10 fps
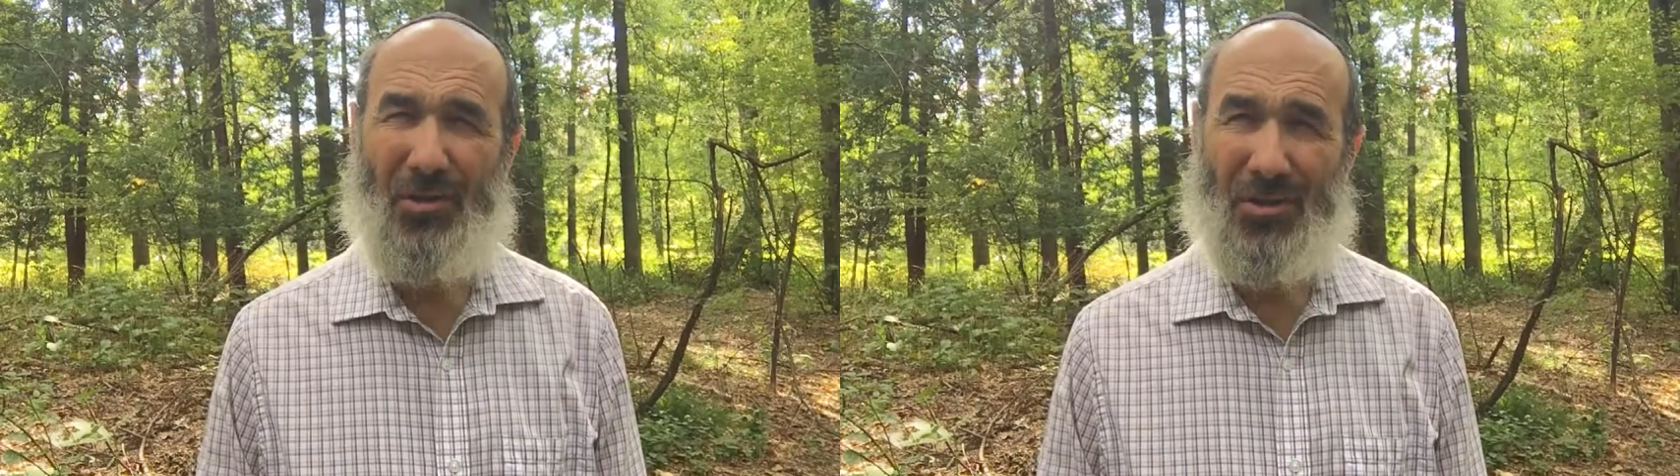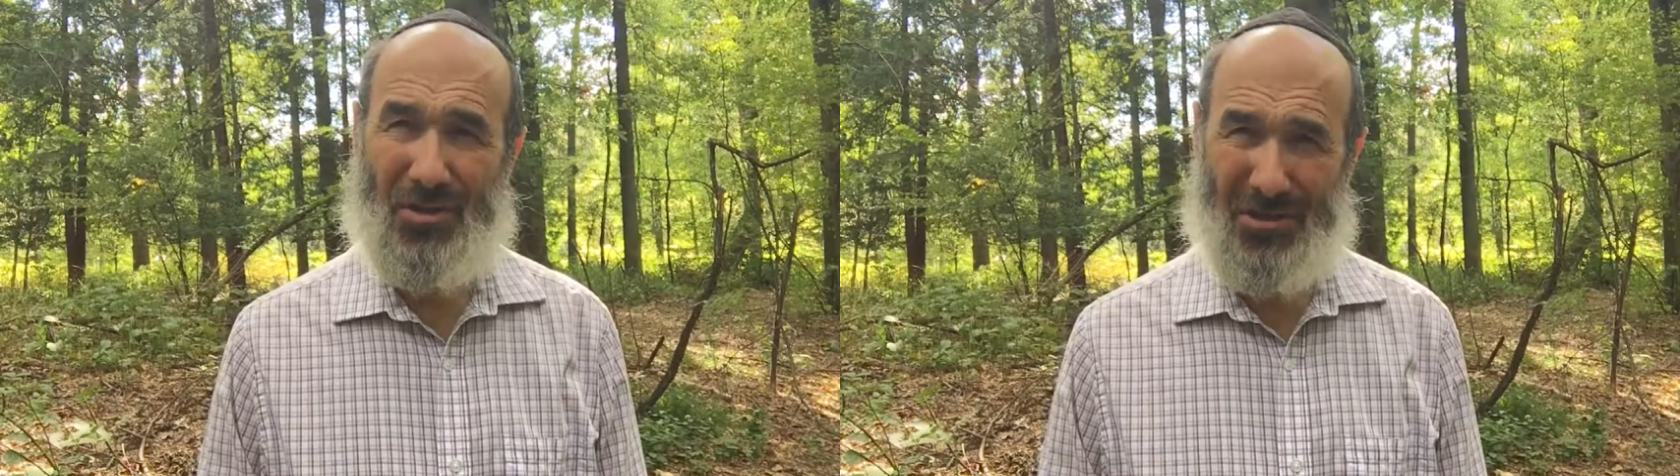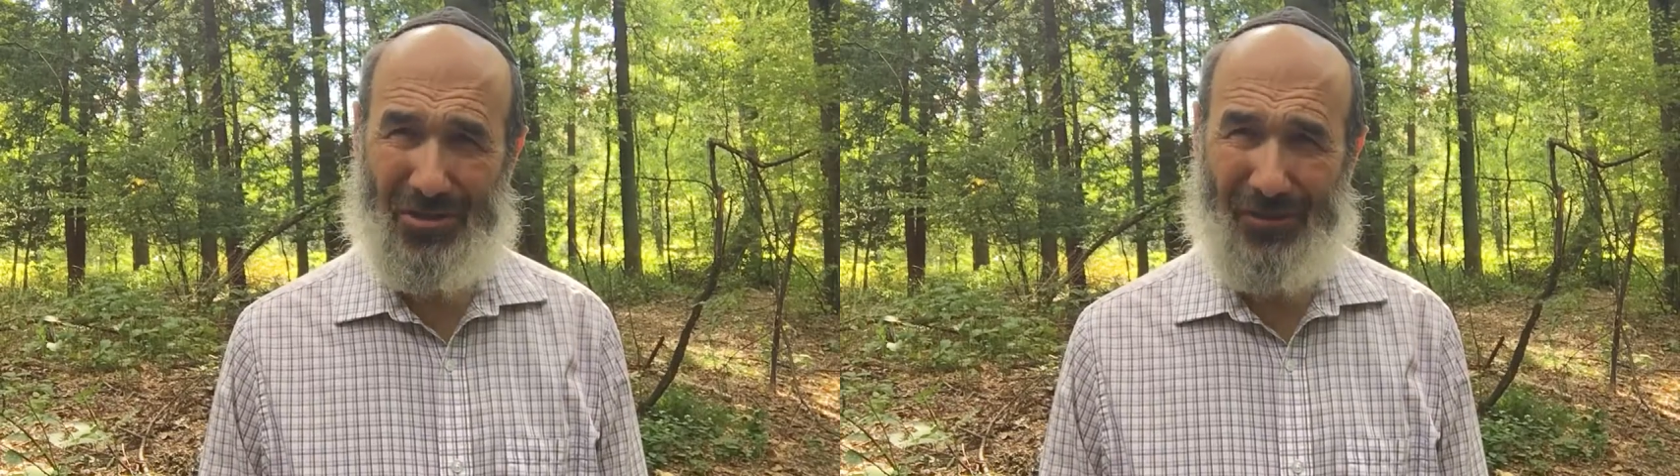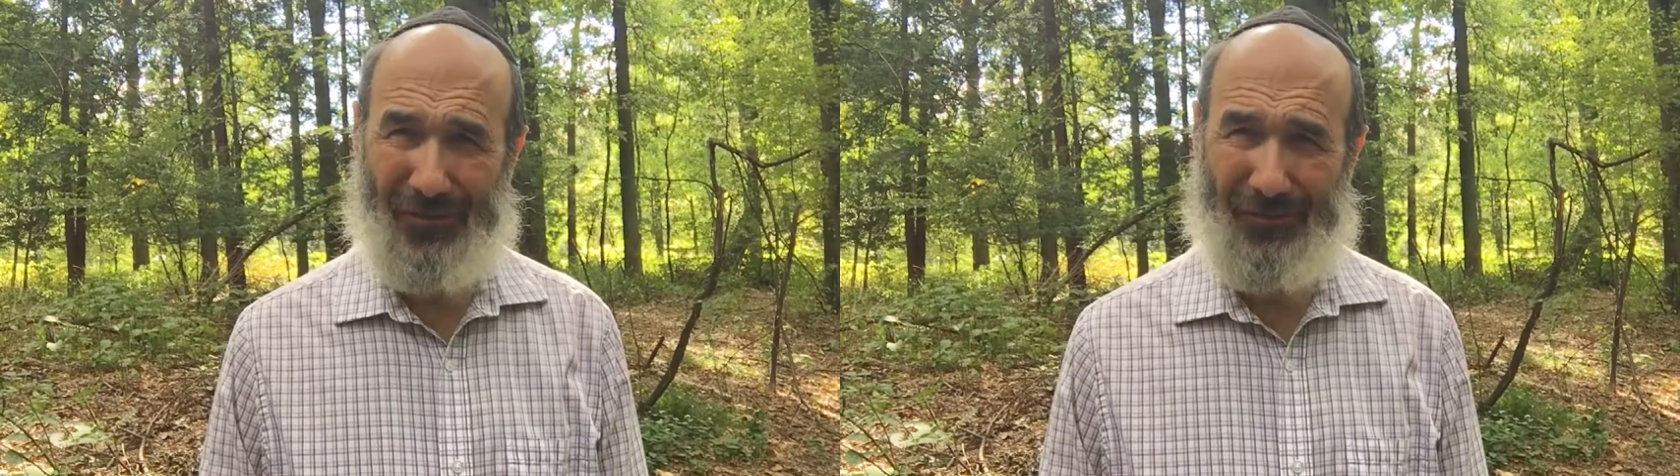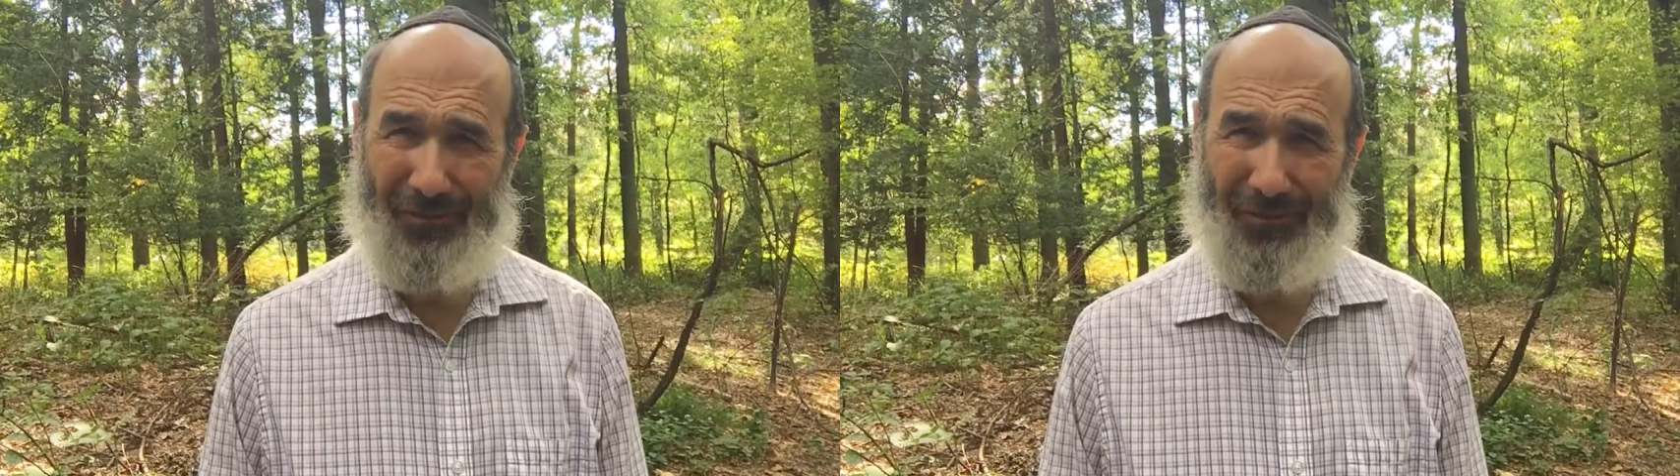deserve